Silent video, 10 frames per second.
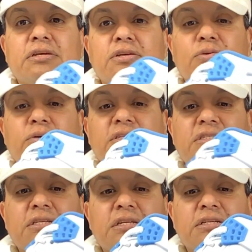
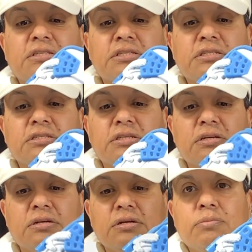UNCs, this is
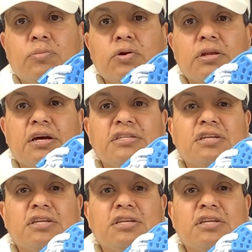a pretty nice